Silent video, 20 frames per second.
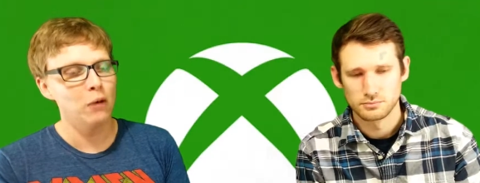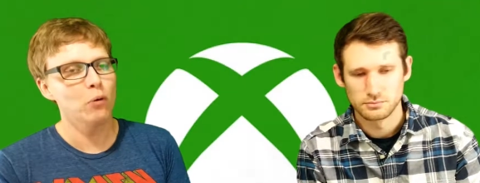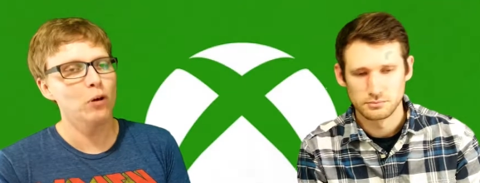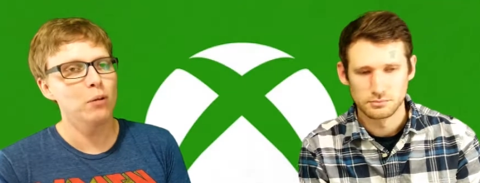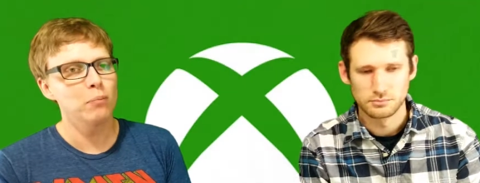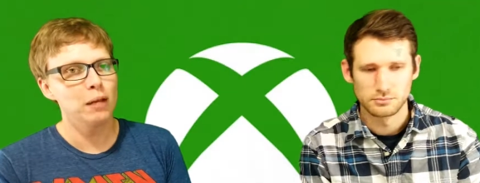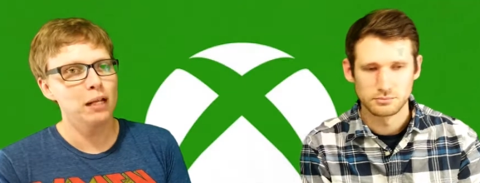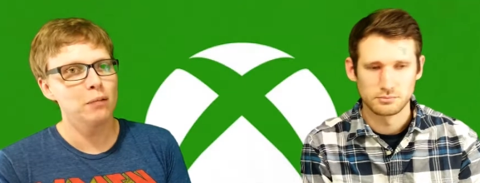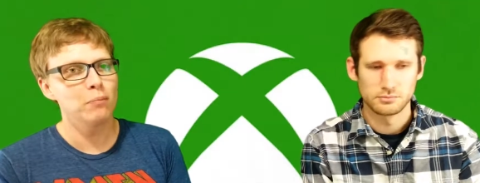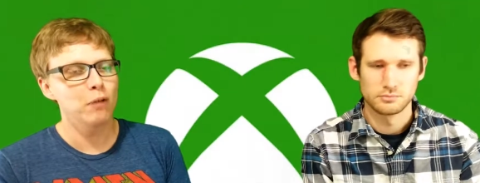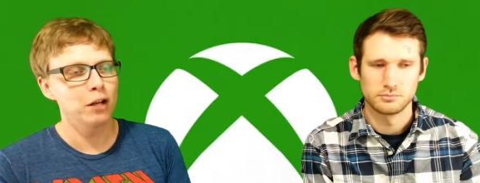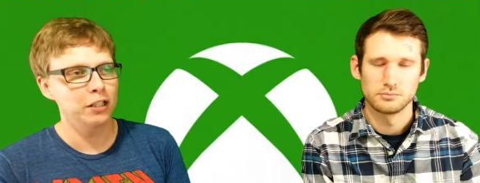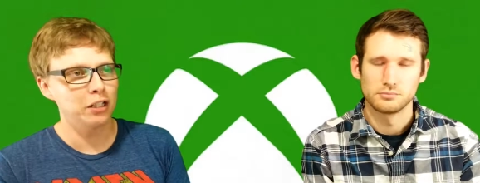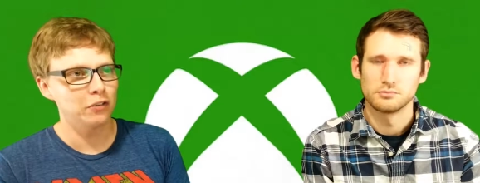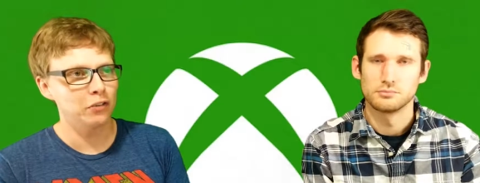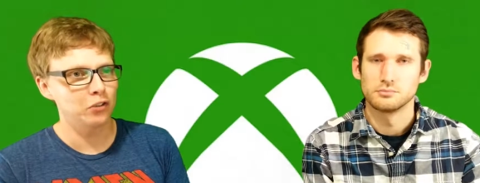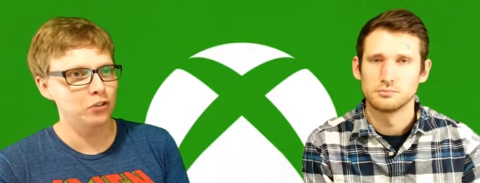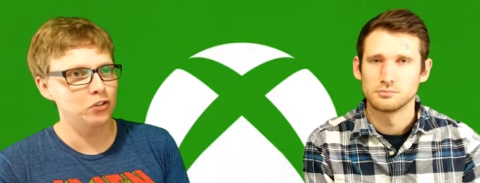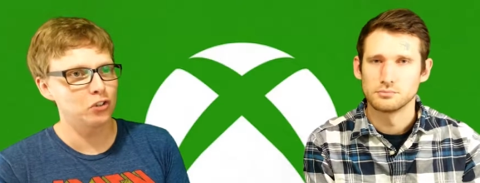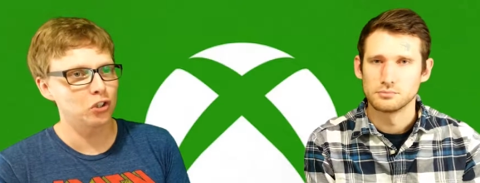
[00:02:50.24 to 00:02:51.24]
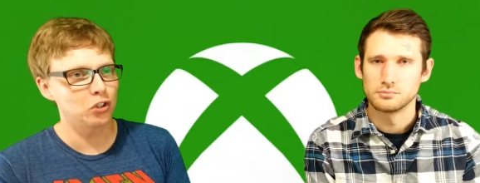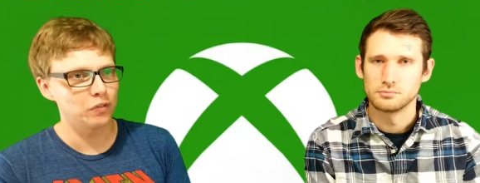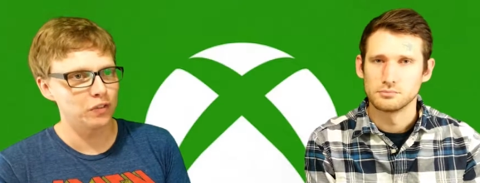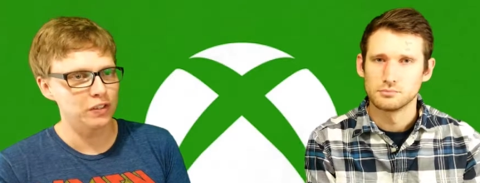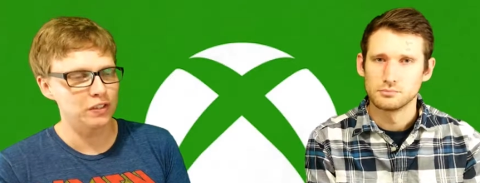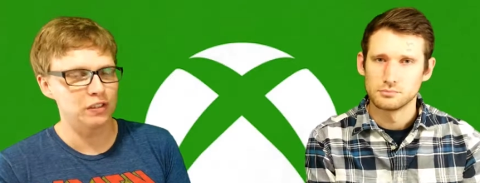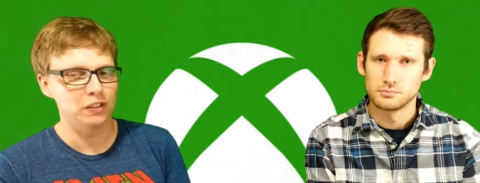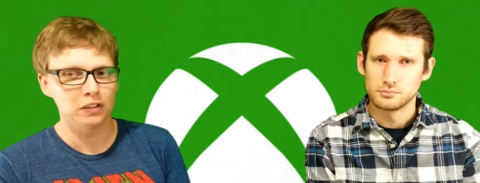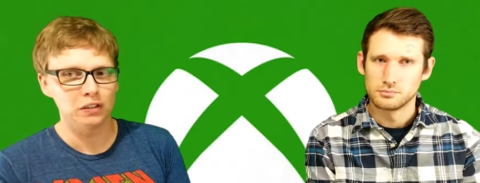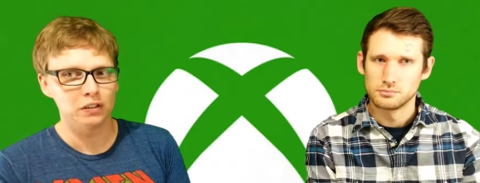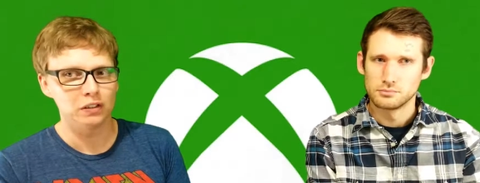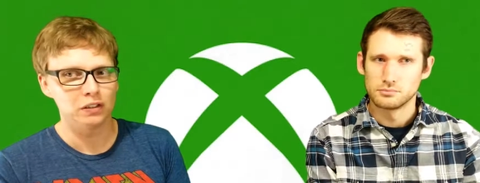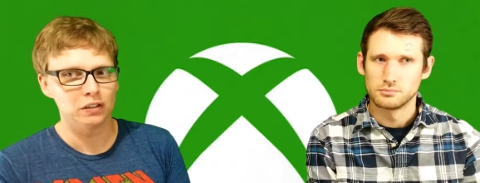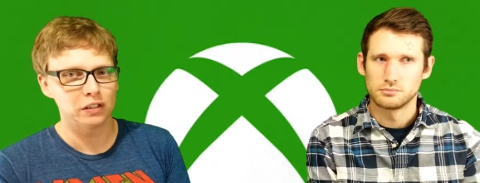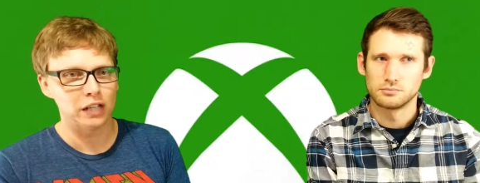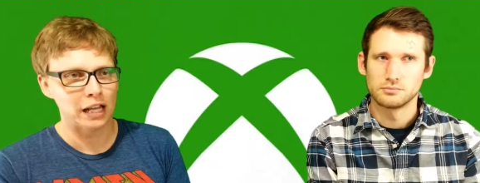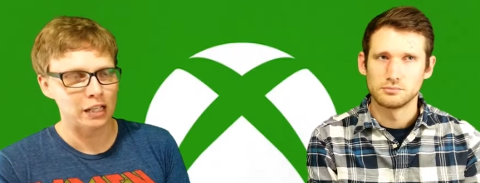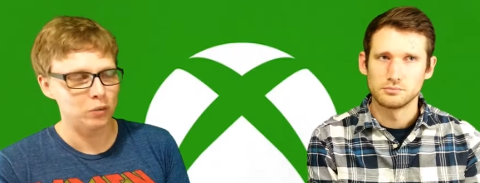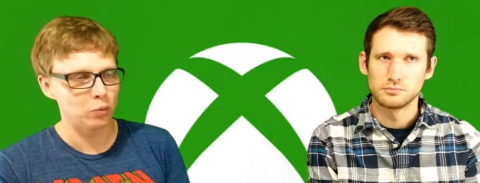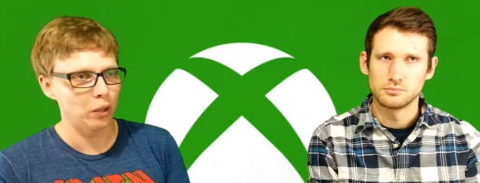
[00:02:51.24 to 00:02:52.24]
Speaker 1: They want to make money on their
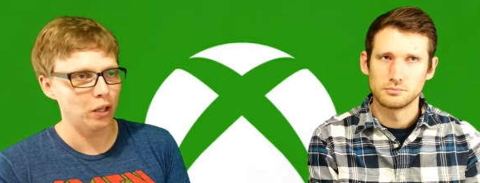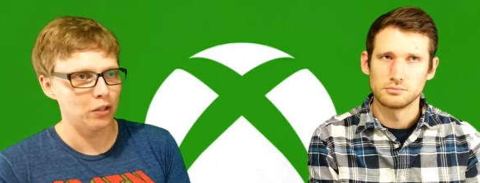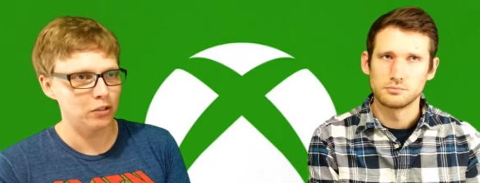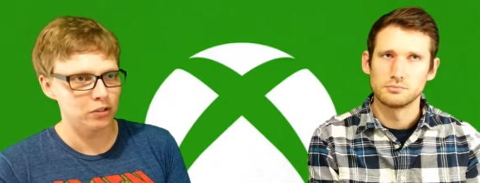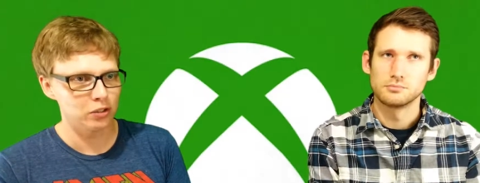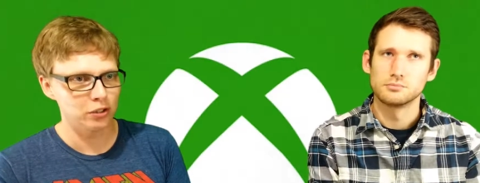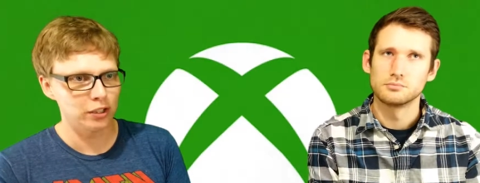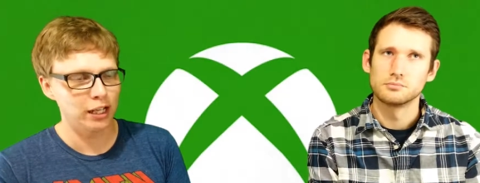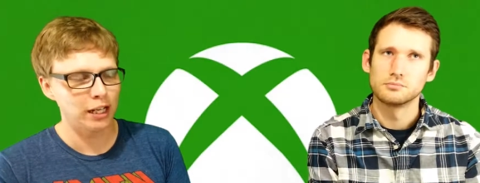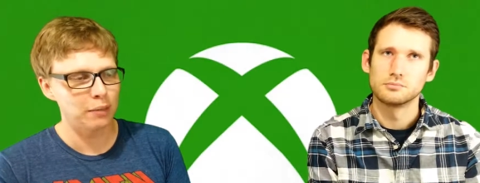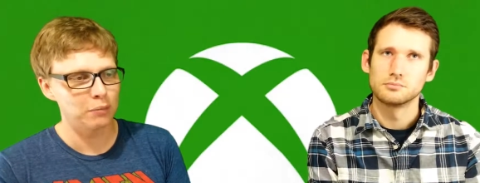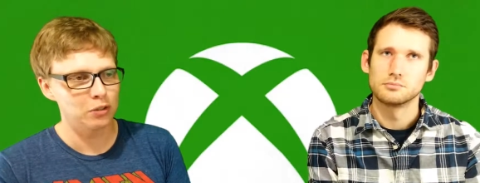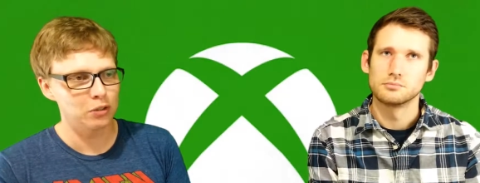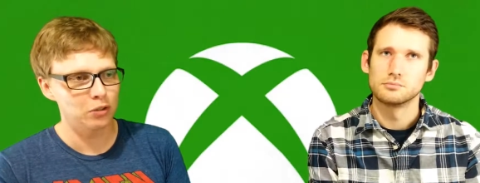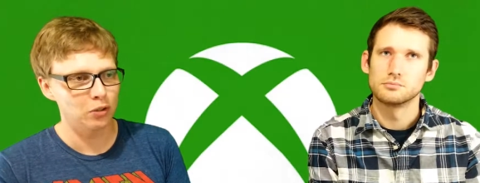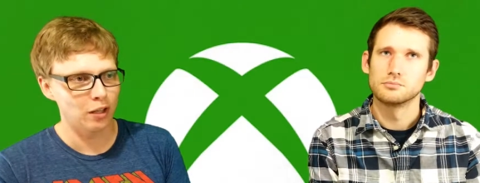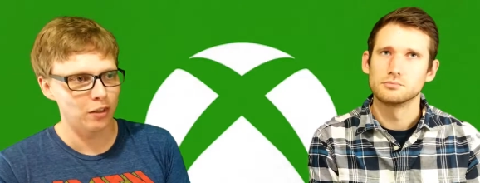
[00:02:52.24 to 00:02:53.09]
services as well as their games.